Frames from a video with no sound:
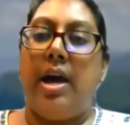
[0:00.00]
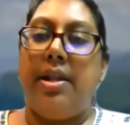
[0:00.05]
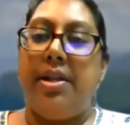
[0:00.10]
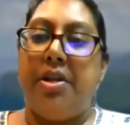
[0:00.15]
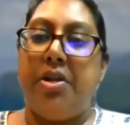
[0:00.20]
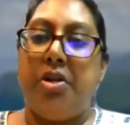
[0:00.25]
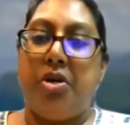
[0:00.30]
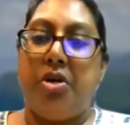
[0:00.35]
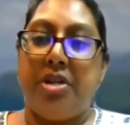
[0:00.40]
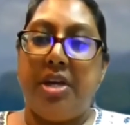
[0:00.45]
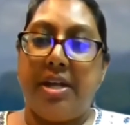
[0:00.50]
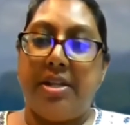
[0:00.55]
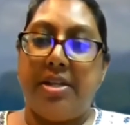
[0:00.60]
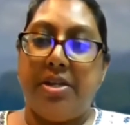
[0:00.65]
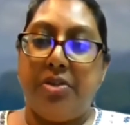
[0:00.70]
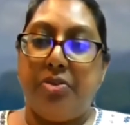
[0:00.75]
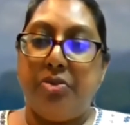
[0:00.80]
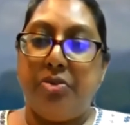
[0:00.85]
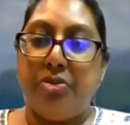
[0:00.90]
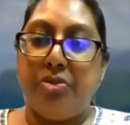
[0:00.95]
they're not getting
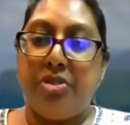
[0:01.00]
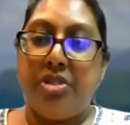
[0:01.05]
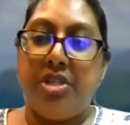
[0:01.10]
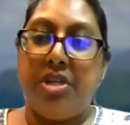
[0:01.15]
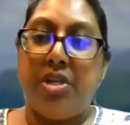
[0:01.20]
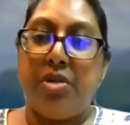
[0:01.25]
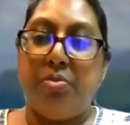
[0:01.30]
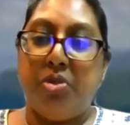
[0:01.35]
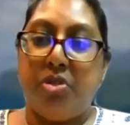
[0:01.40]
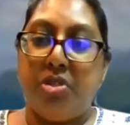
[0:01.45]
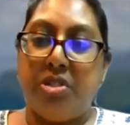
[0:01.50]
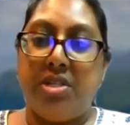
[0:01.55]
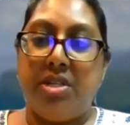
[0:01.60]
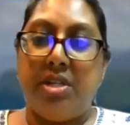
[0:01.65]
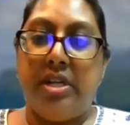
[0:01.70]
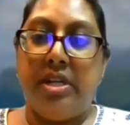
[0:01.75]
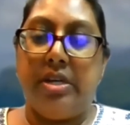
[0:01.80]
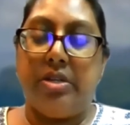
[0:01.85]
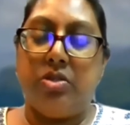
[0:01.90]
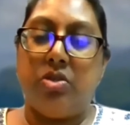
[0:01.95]
through to the community
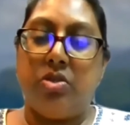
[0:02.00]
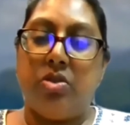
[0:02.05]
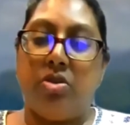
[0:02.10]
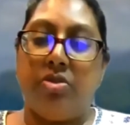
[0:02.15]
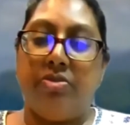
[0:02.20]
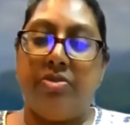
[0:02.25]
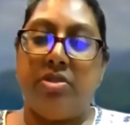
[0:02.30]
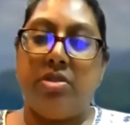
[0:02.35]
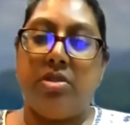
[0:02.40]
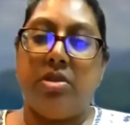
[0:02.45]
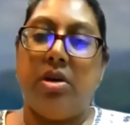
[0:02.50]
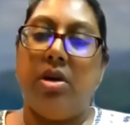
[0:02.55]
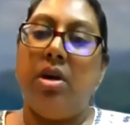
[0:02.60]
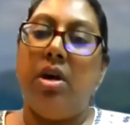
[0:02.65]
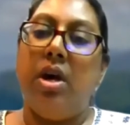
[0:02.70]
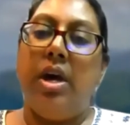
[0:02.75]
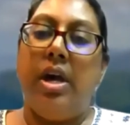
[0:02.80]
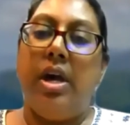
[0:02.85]
liaison officer,